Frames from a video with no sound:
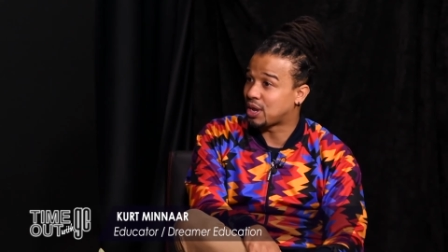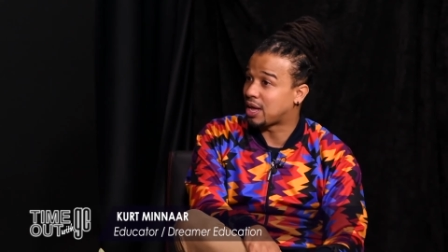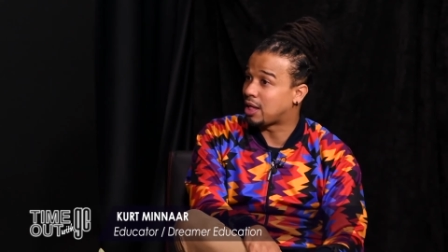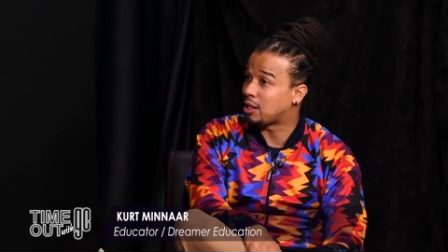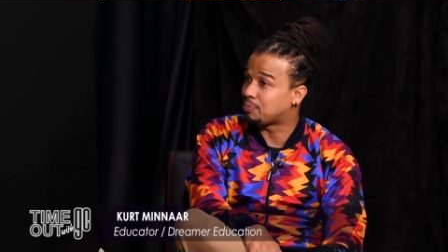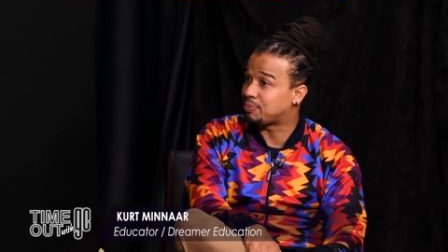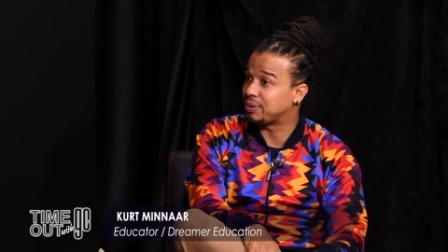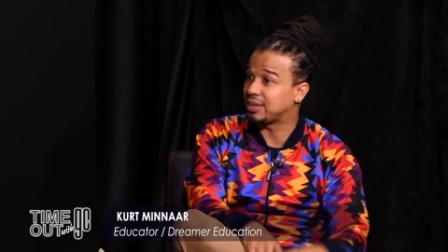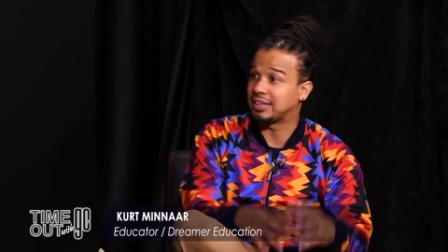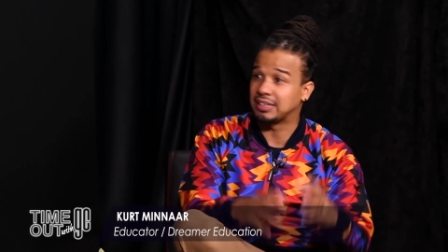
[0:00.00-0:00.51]

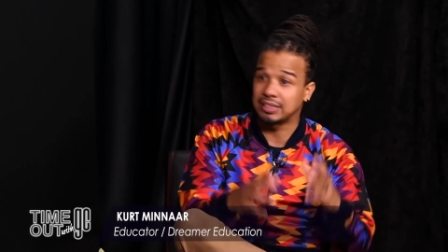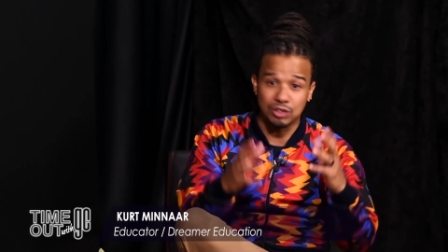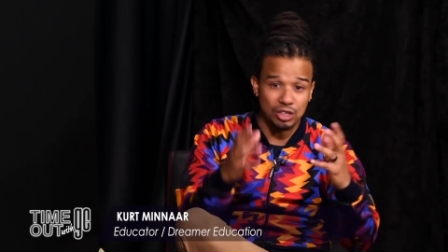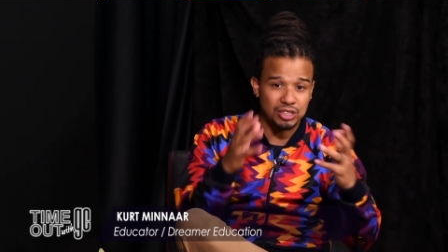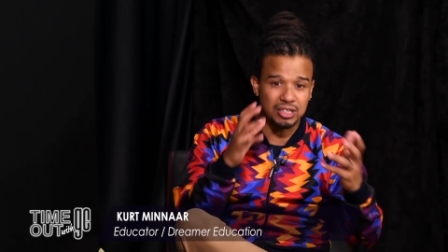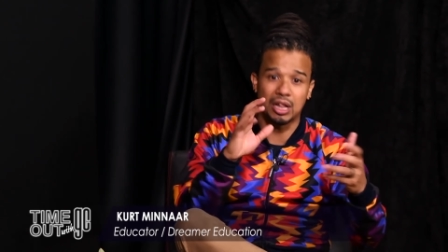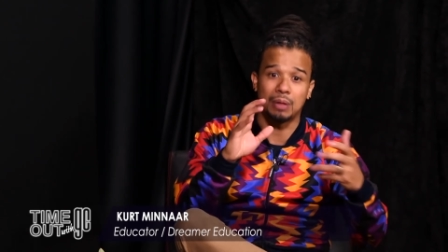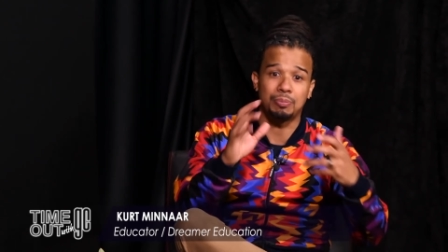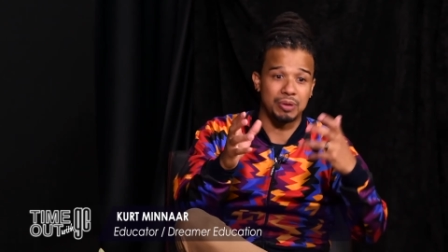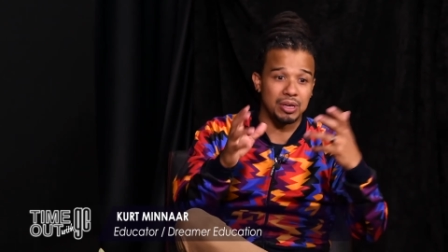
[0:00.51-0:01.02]

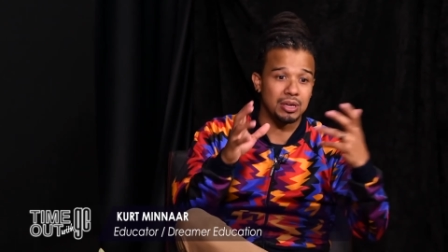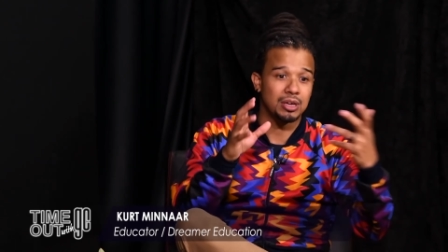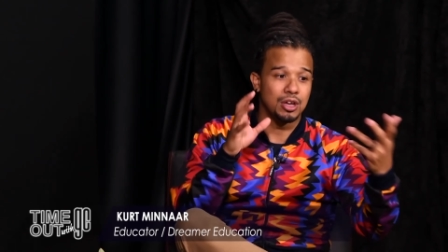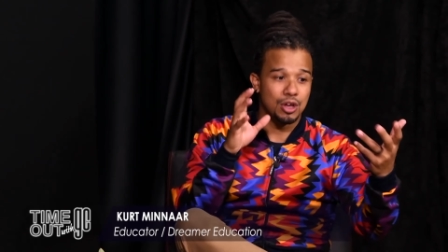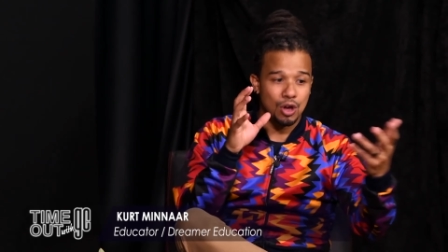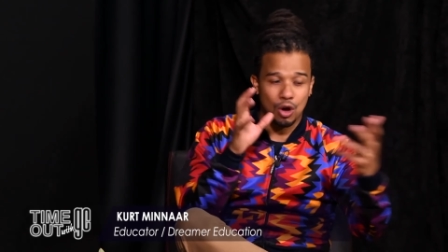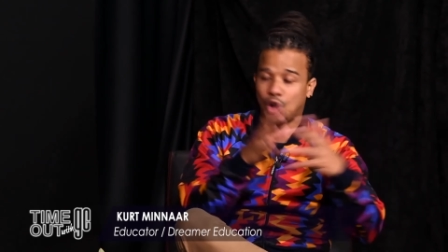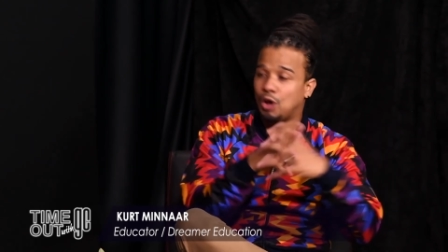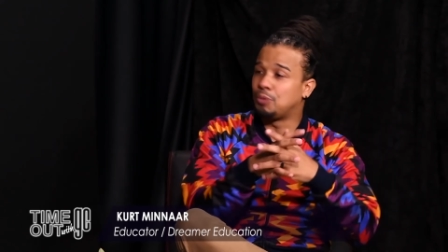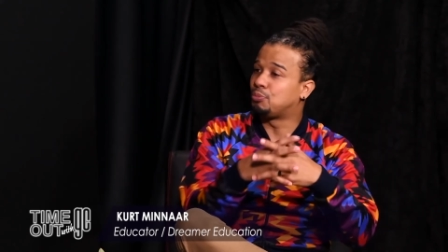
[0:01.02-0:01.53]

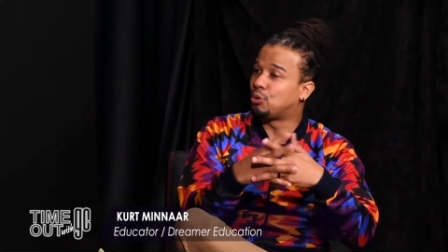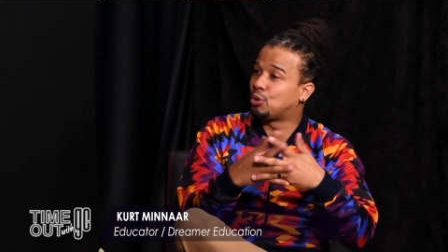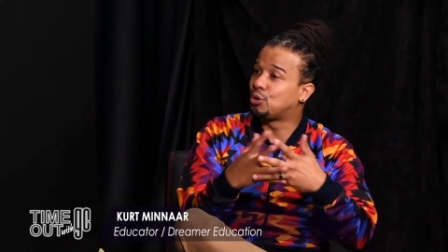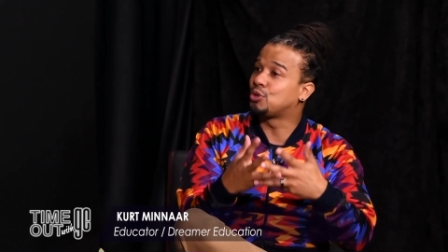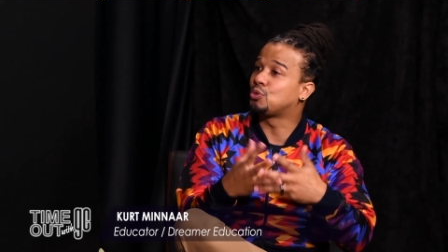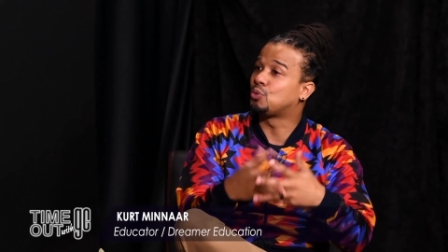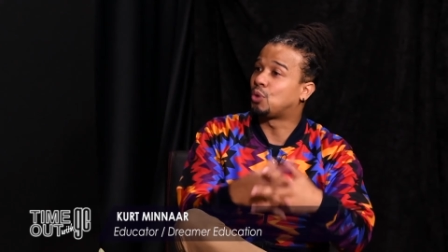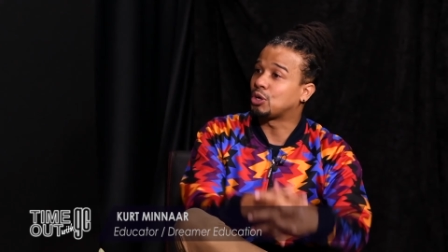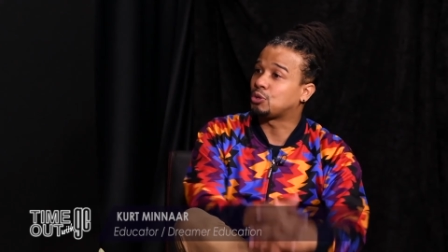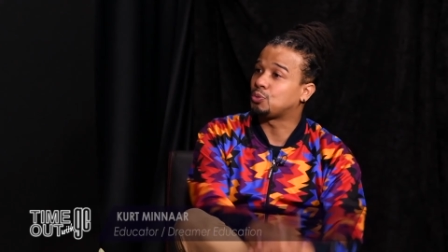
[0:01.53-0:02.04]
on board
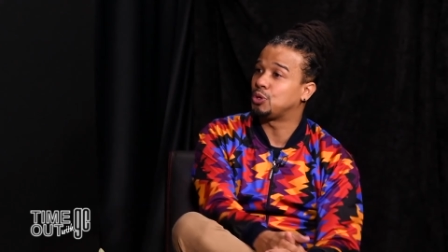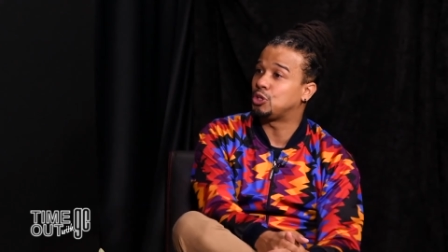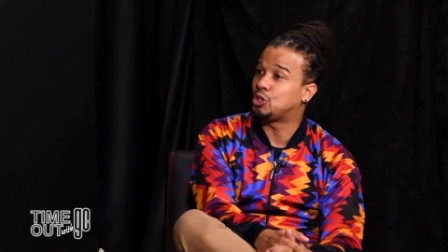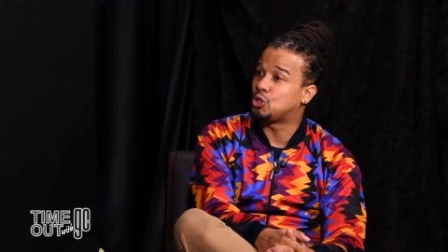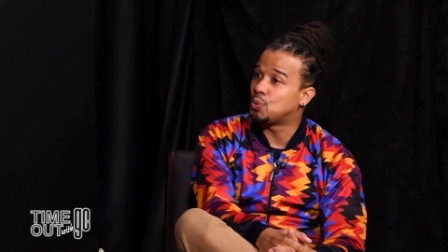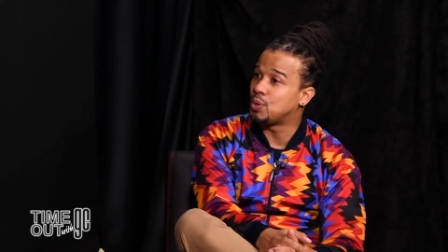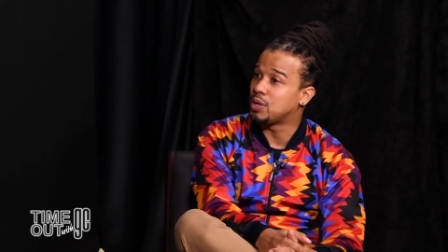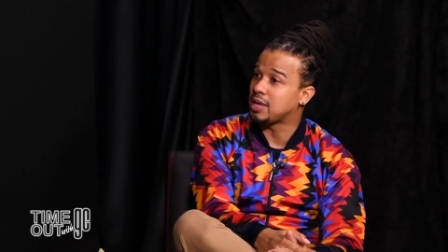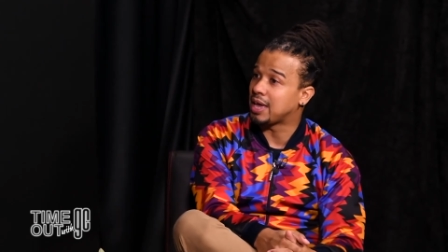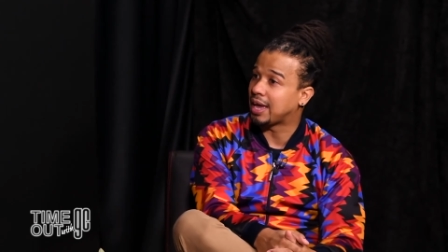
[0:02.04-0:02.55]
with what we're
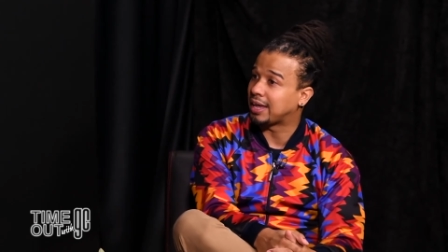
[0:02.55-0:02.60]
doing.